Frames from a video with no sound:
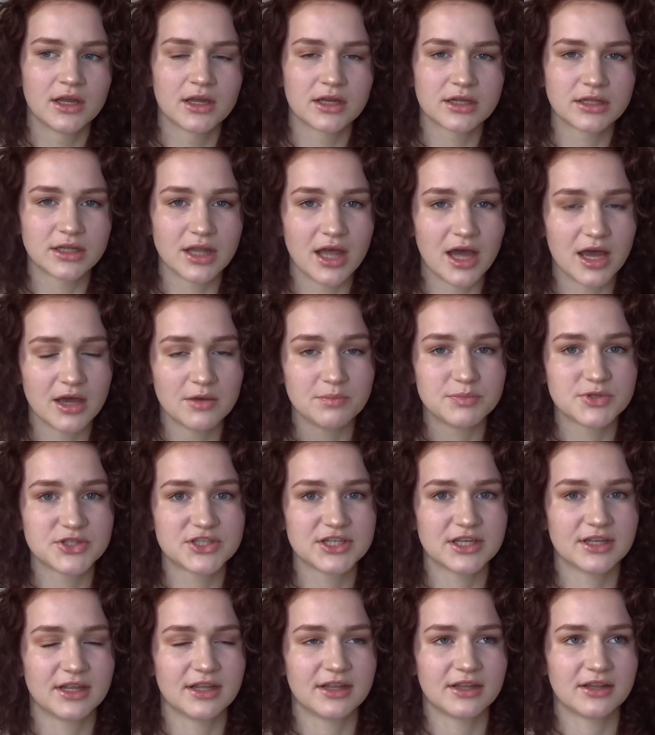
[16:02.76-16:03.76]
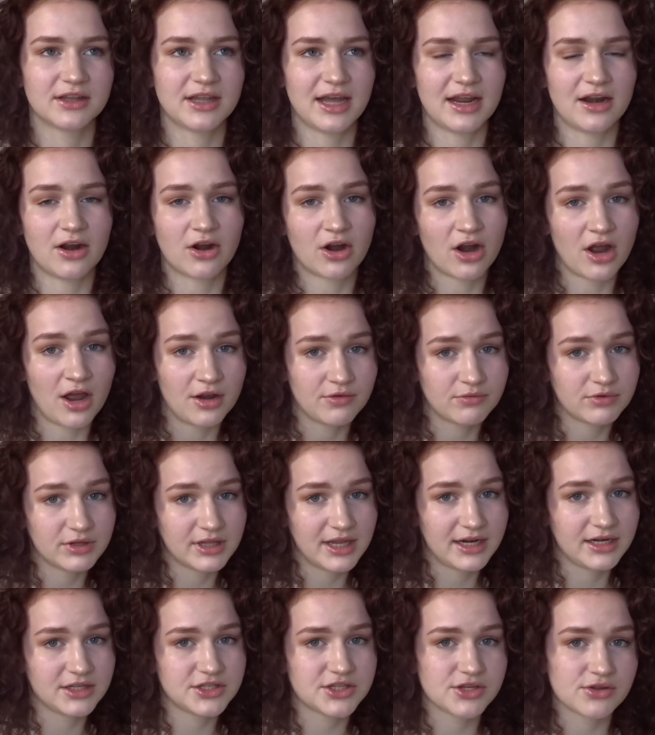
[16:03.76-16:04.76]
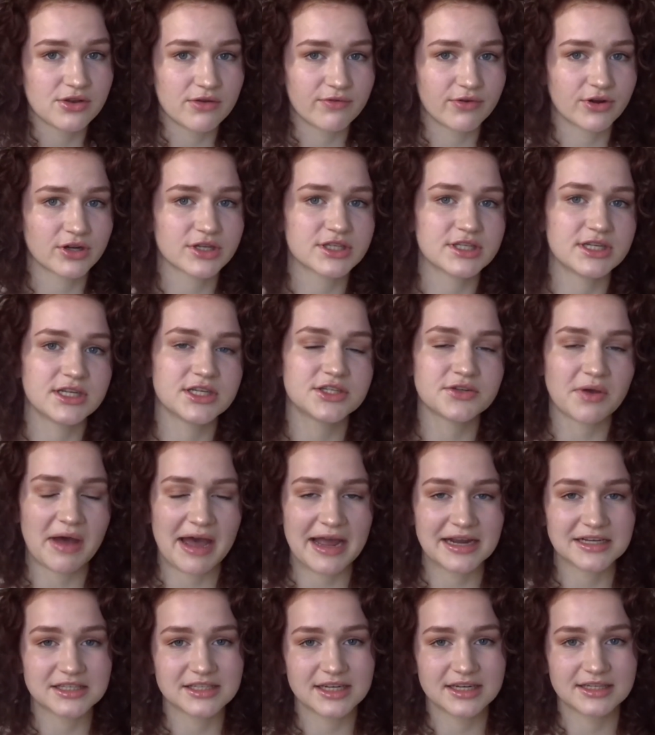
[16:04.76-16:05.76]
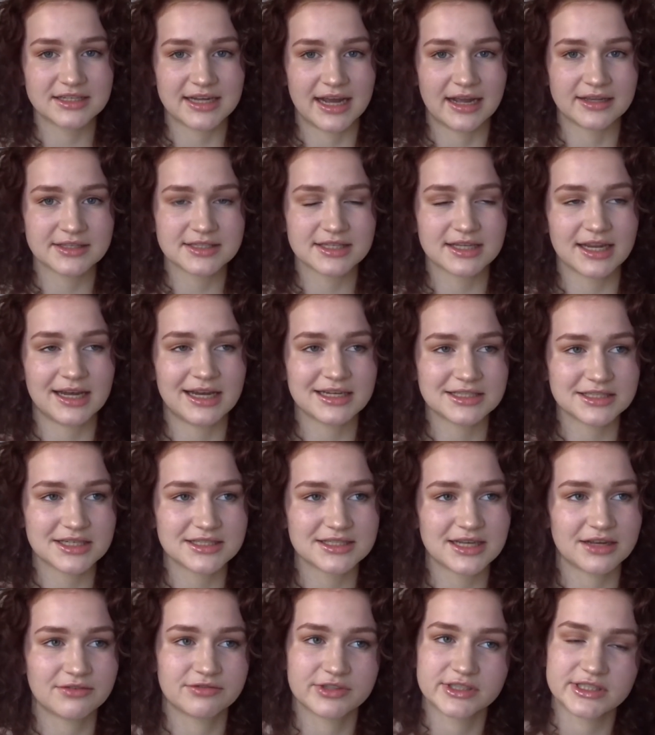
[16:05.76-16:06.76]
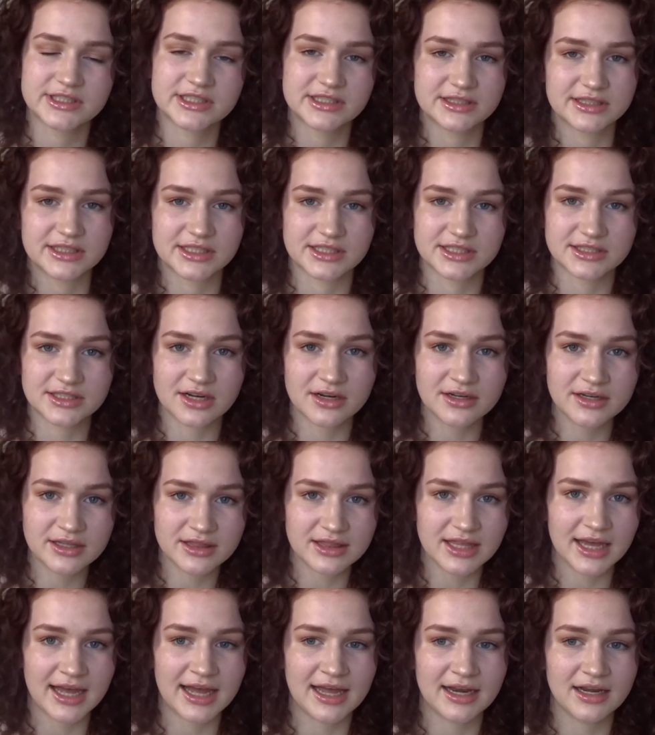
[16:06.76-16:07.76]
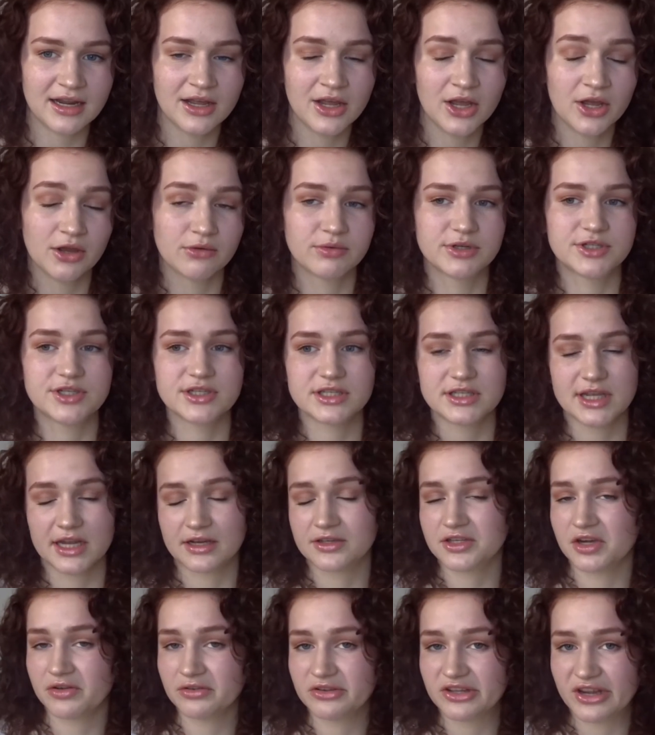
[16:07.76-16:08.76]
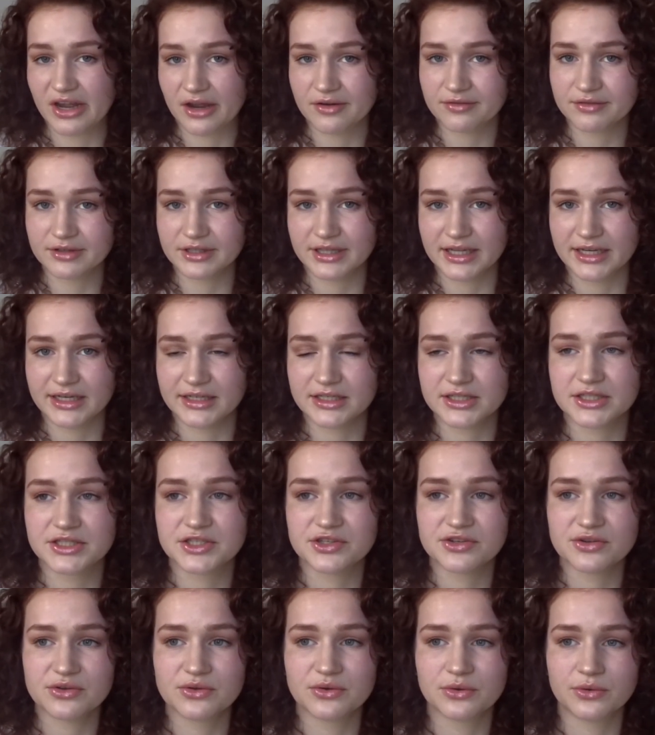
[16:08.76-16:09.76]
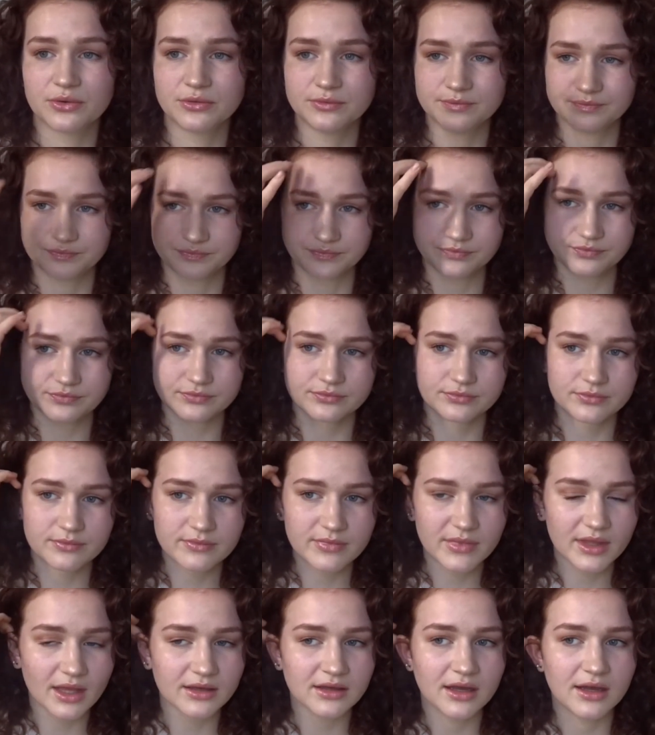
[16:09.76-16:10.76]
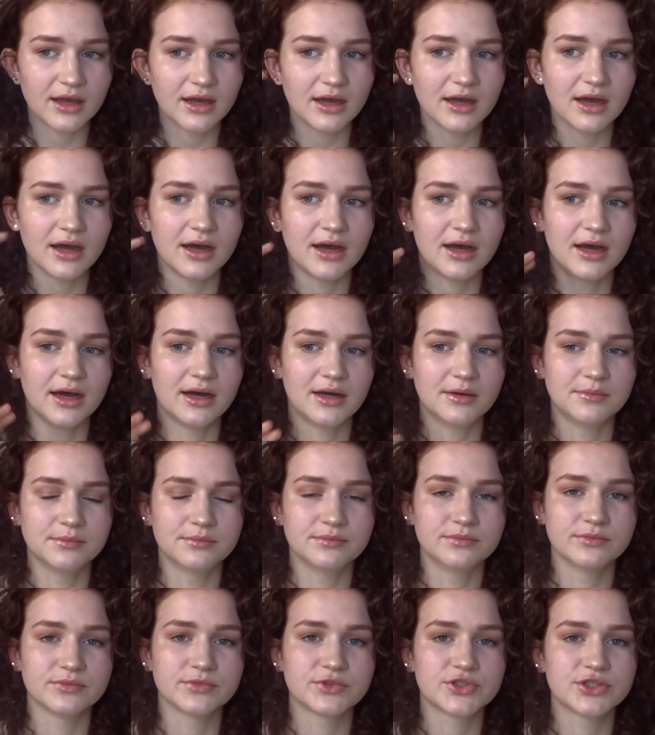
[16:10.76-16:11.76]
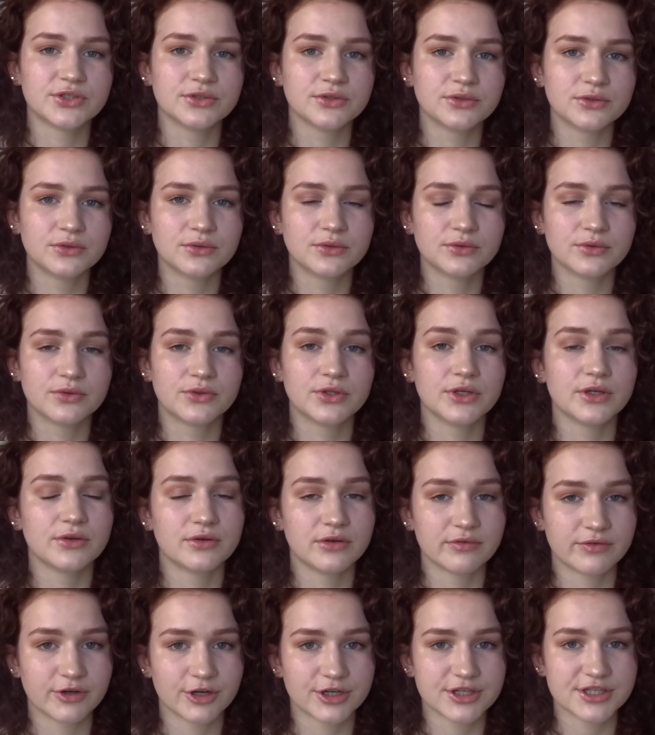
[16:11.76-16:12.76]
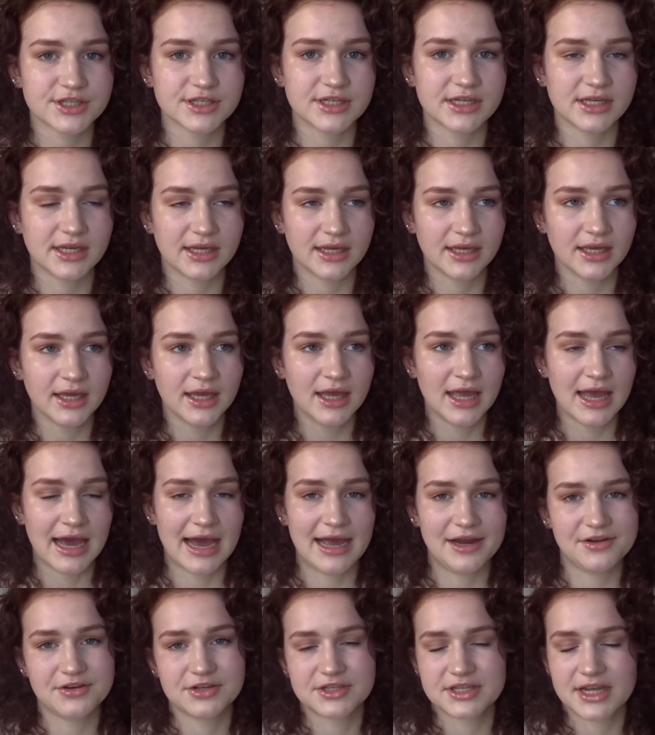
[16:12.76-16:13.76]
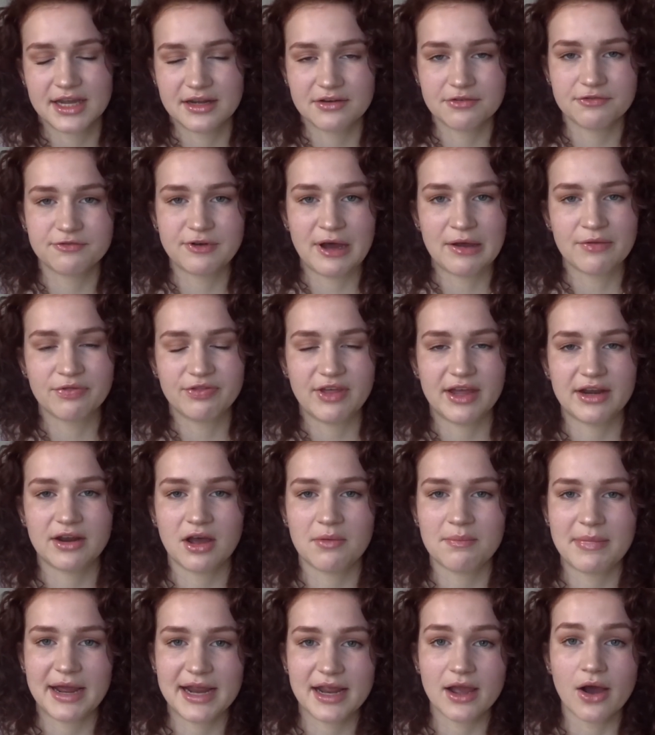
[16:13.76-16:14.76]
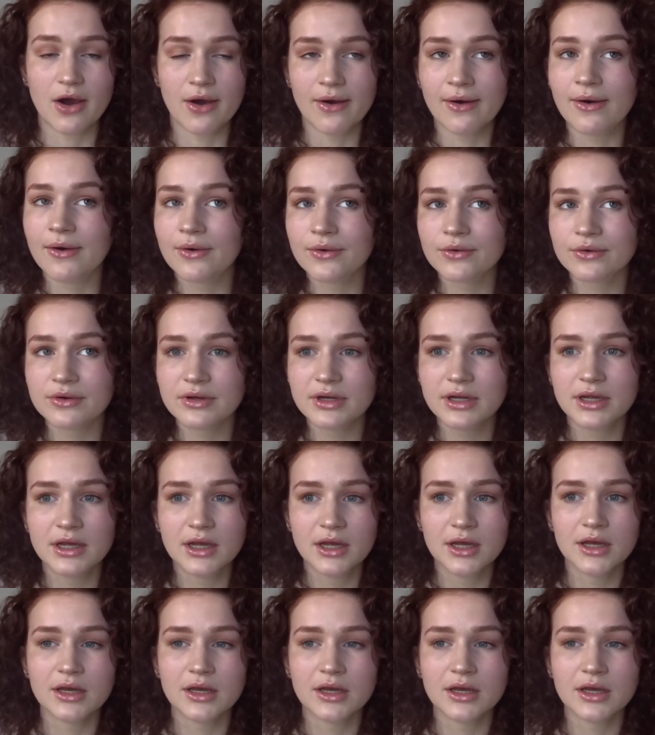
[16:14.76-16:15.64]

clubs that are unrelated to university. So I take dance classes. I recently started that, which is like totally unrelated to um, to the university. I just kind of found that on my own,